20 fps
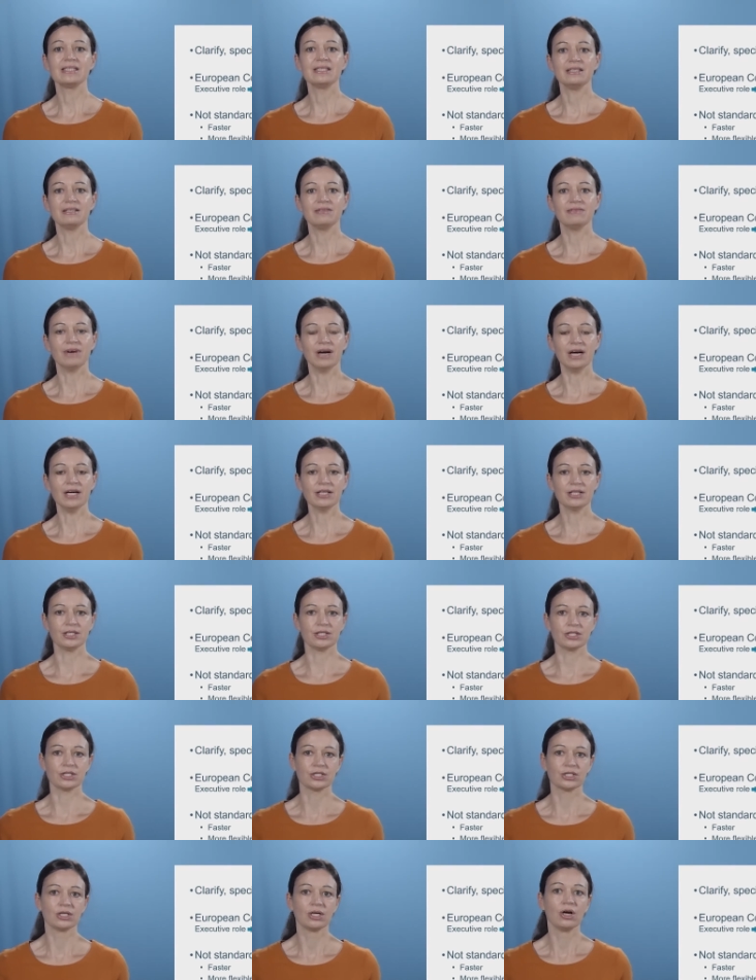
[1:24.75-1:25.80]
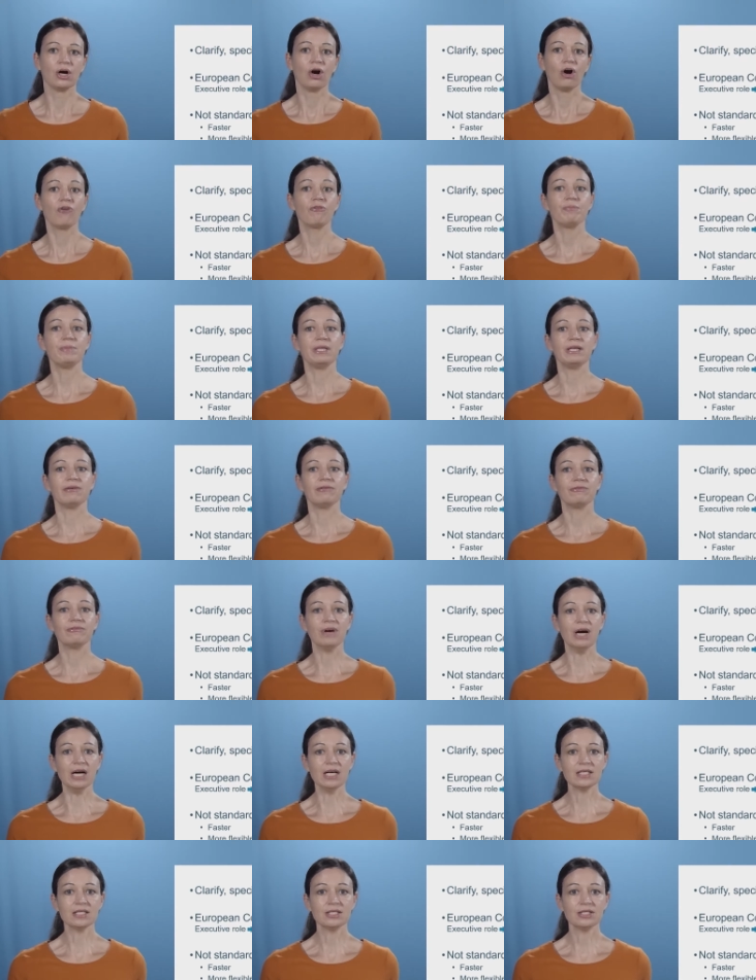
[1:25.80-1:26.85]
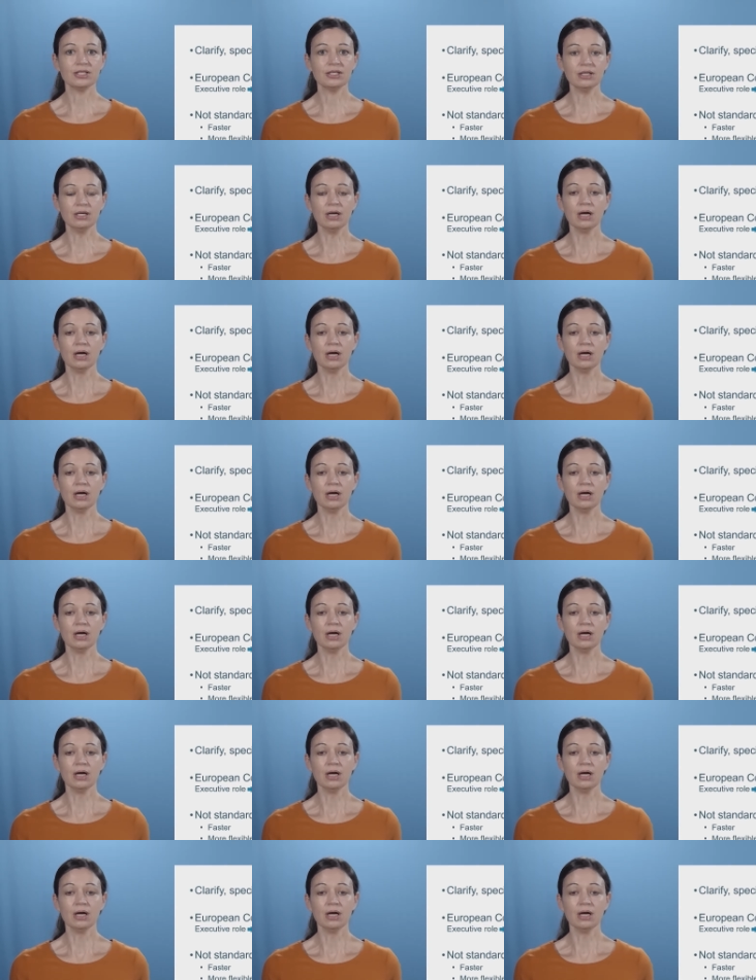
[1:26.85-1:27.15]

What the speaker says: advantage of being faster,